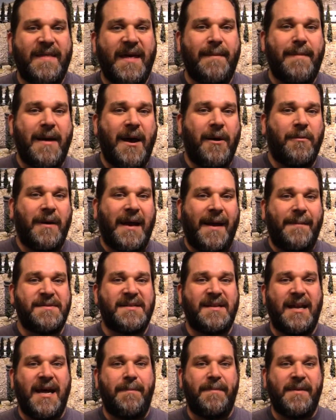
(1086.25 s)
that about
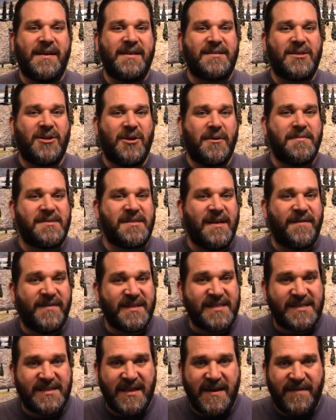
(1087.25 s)
wraps it up in terms of
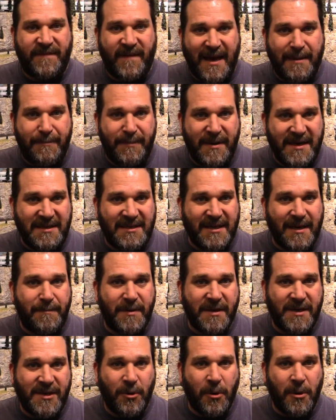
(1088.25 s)
the stuff I picked
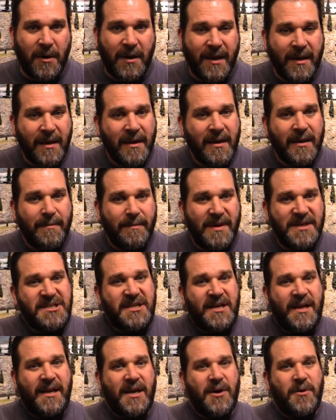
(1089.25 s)
up at York. But
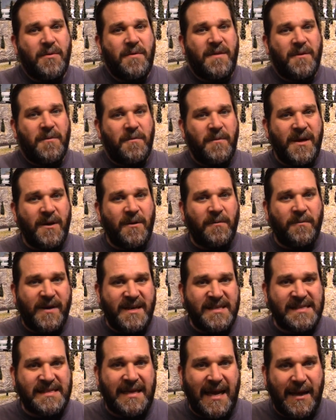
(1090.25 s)
you know, the real
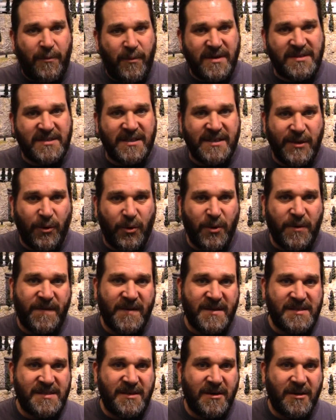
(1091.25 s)
reason I went to York
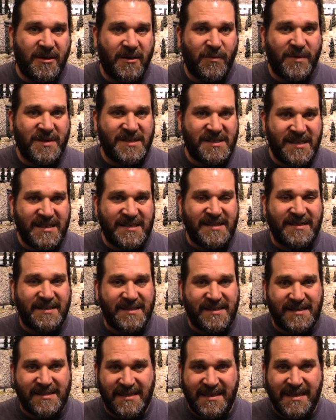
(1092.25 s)
this year was just
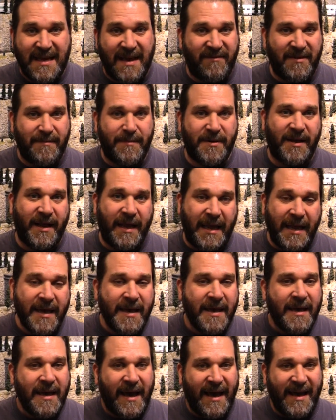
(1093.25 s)
to see everybody.
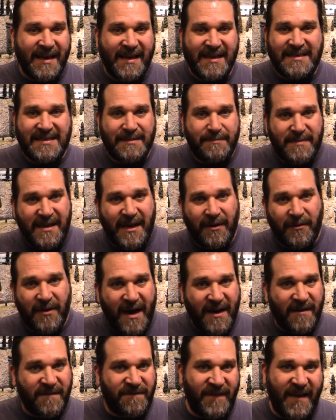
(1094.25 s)
I get to meet a
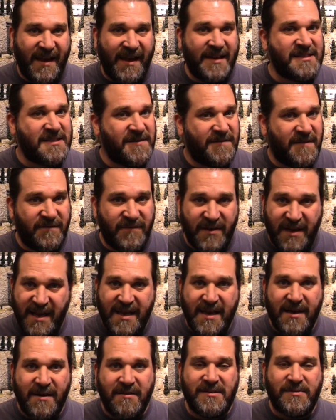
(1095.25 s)
lot of fans of the
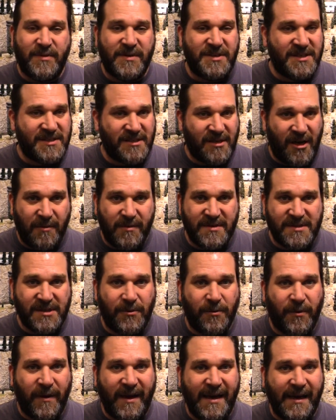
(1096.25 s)
videos, which is always
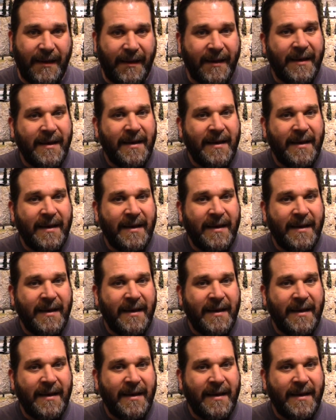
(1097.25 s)
great.